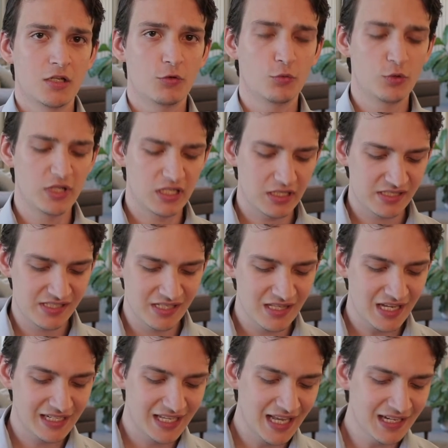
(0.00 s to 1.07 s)
We see
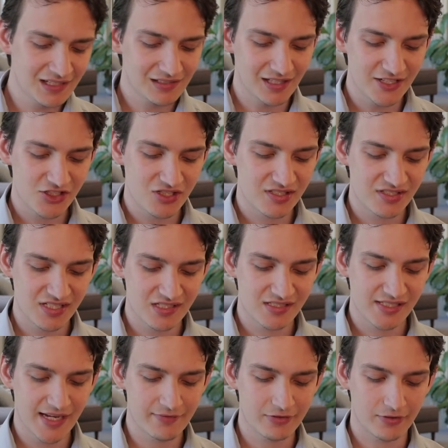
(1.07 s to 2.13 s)
that again in Galatians
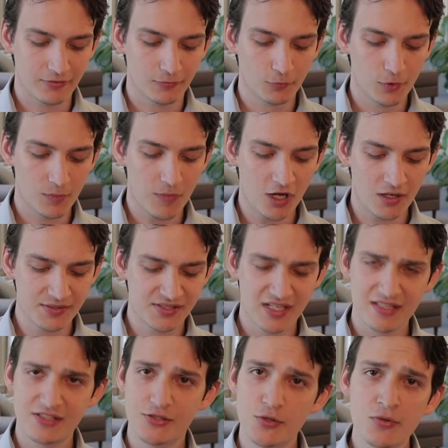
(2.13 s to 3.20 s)
6:7, where Paul
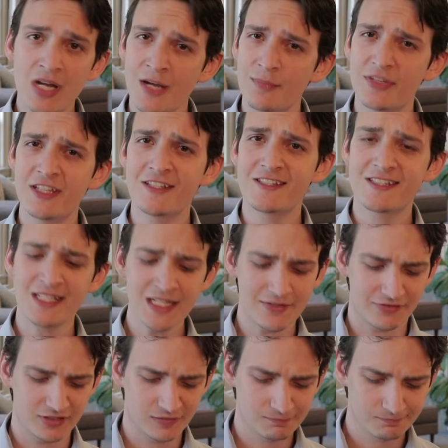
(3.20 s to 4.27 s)
says, "Do not be
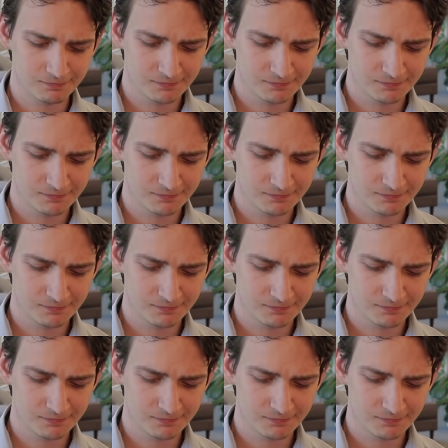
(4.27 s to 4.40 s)
deceived.